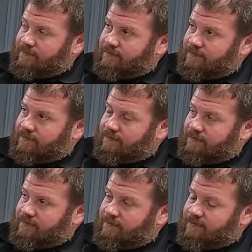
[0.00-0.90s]

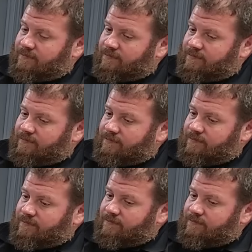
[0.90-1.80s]

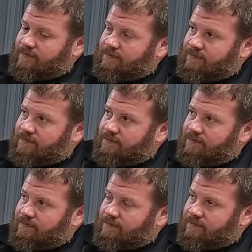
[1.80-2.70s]

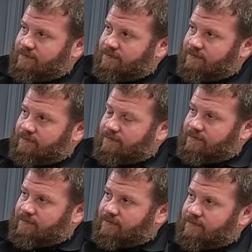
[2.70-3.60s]

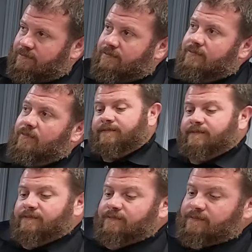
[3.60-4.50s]

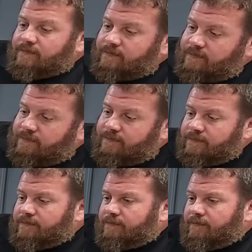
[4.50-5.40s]

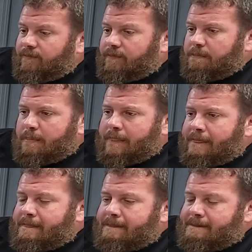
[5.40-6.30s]

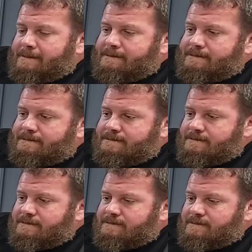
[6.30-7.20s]

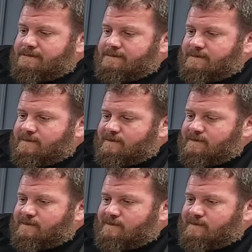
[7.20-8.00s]
This person isn't speaking.